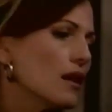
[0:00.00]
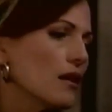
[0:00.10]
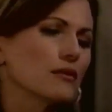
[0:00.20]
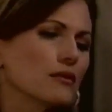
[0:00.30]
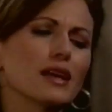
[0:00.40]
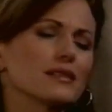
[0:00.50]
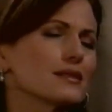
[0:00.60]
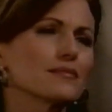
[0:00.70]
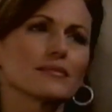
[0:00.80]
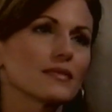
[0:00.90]
No,
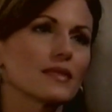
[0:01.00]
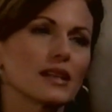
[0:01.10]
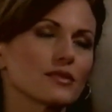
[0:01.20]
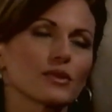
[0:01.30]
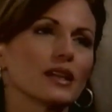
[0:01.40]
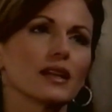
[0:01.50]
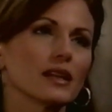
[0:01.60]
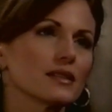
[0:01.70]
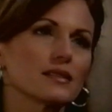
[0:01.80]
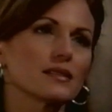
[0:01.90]
that's that's really not
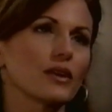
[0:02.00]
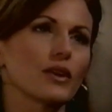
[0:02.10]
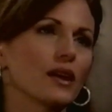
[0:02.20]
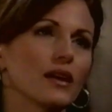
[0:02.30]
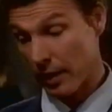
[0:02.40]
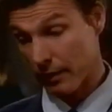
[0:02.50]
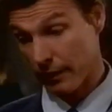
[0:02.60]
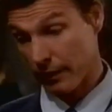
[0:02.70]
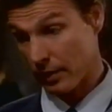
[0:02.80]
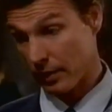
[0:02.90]
necessary. rather
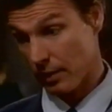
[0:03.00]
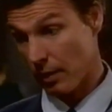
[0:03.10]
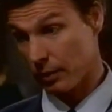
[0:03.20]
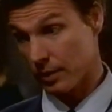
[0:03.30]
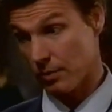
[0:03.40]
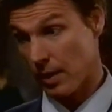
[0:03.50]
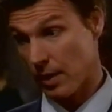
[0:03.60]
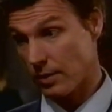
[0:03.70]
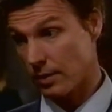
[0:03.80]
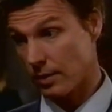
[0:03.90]
face Holden's
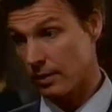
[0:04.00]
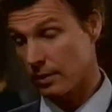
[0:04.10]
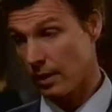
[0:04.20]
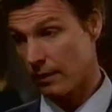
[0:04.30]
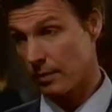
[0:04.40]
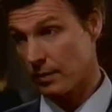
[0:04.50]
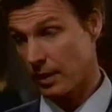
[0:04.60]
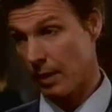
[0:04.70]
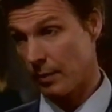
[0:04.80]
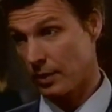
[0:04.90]
rage than have
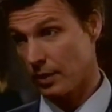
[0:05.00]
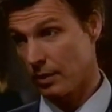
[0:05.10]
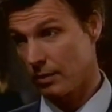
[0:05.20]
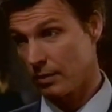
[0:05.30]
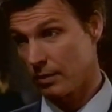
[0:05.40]
something happen to you.